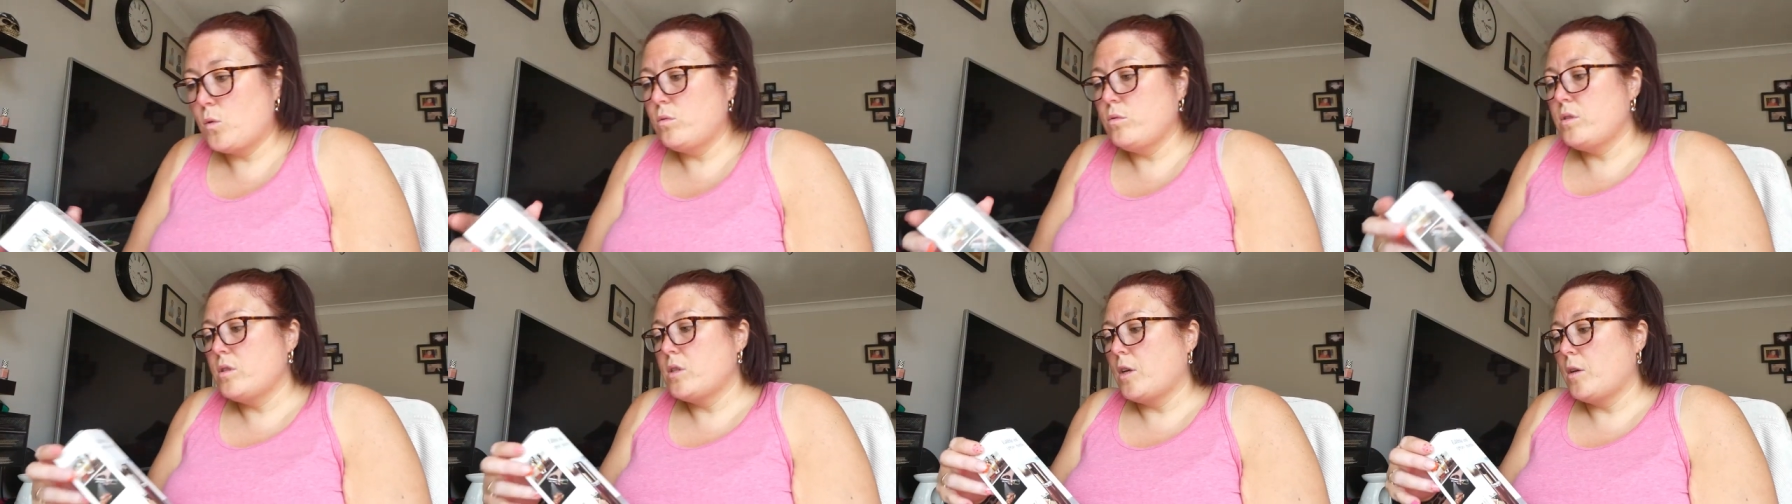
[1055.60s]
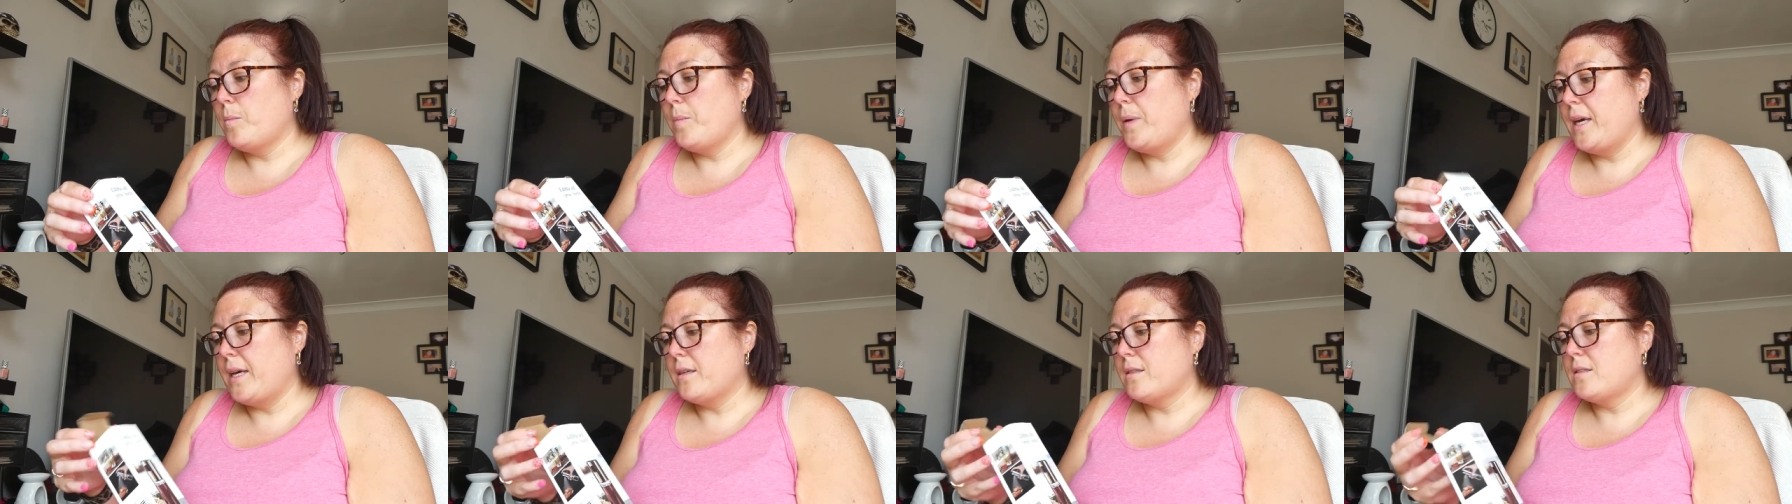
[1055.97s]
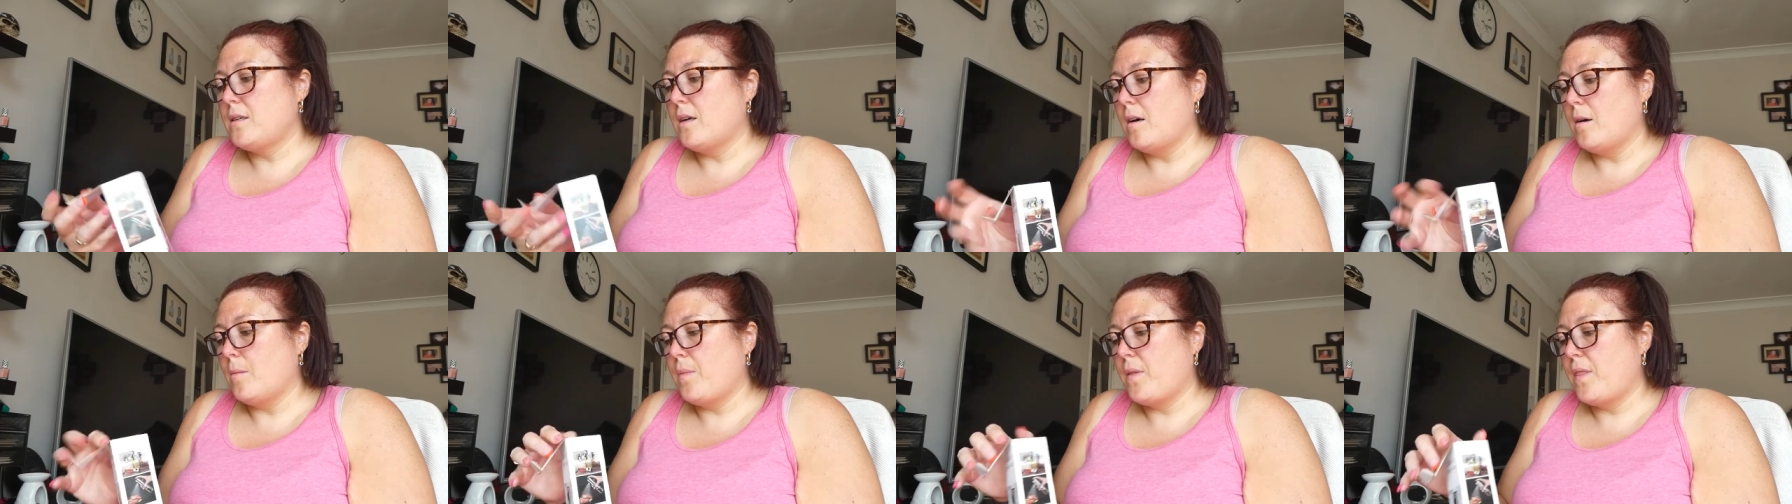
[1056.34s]
also
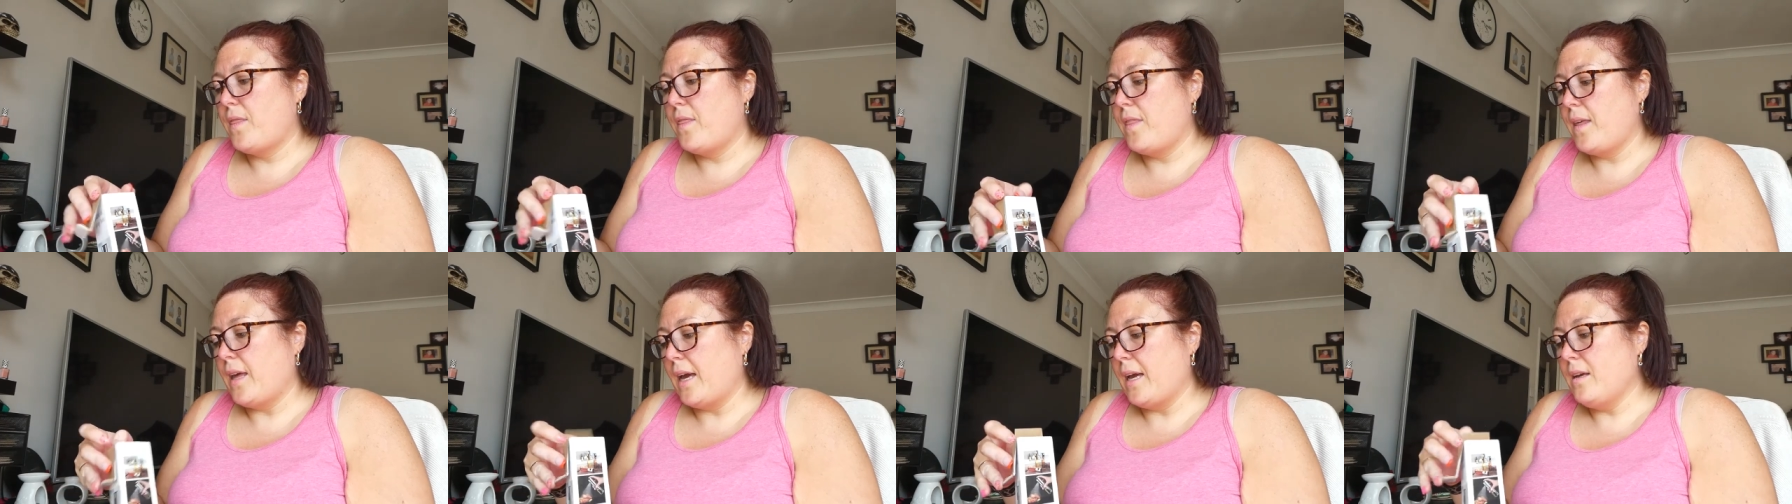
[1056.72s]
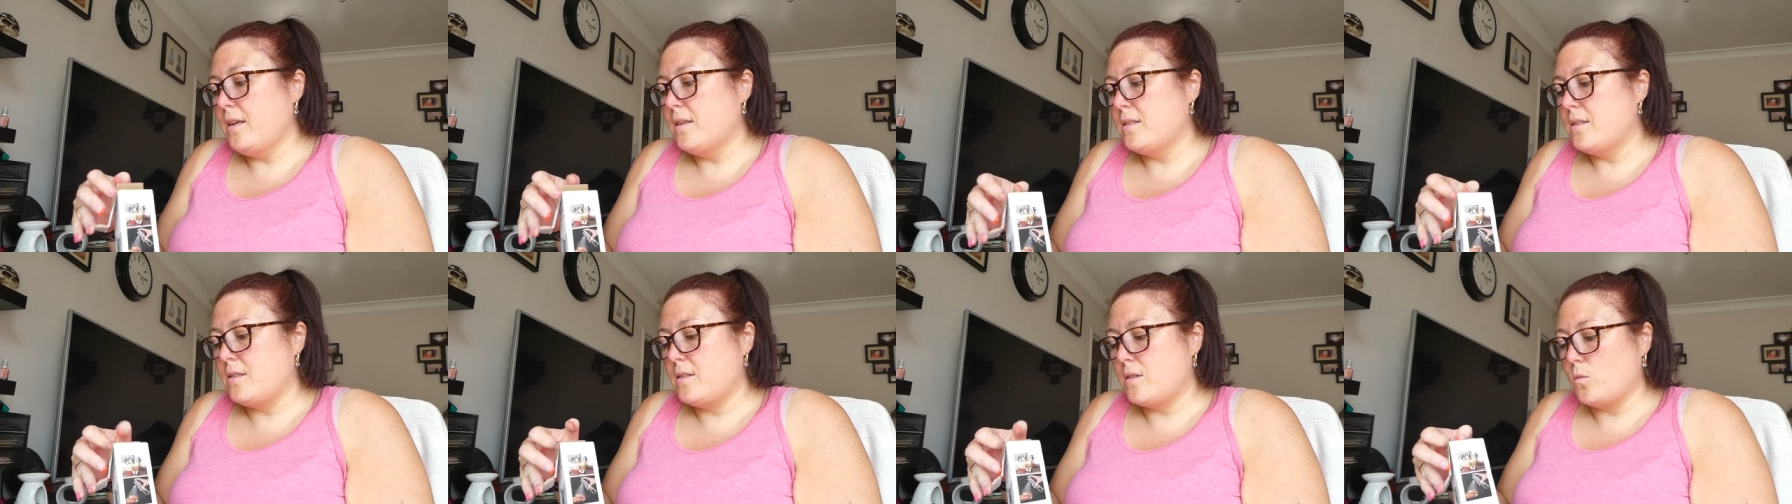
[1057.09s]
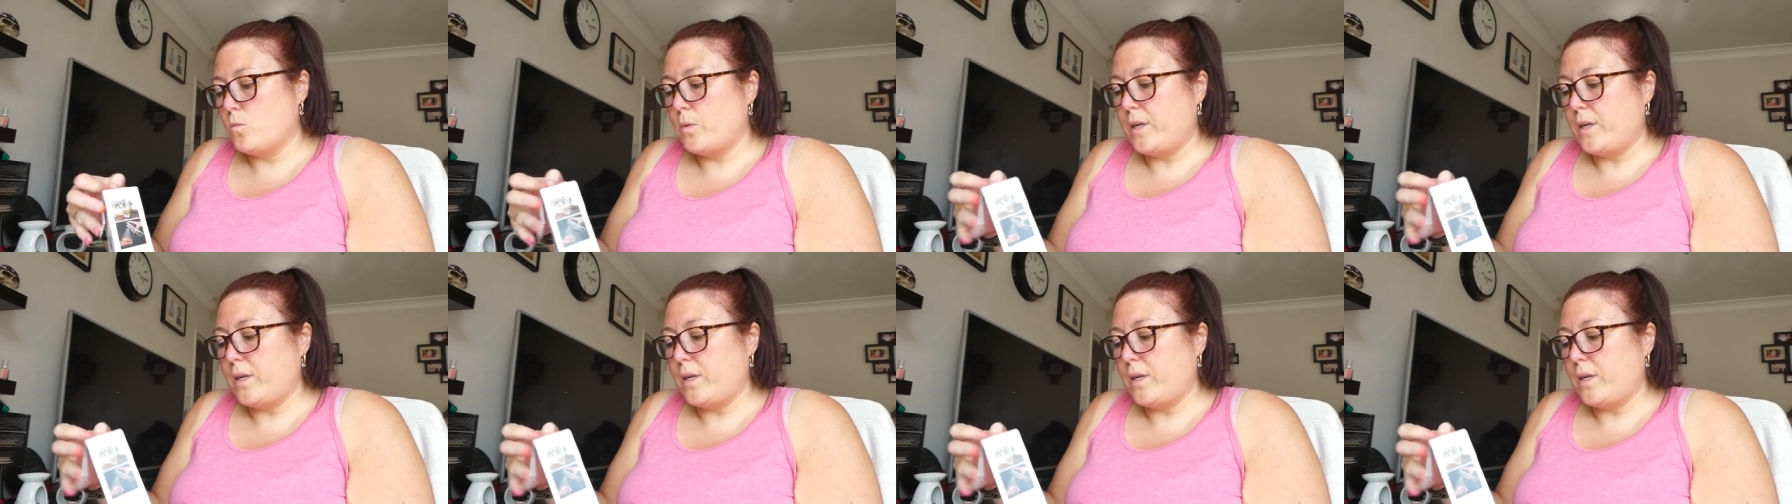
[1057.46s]
picked up this,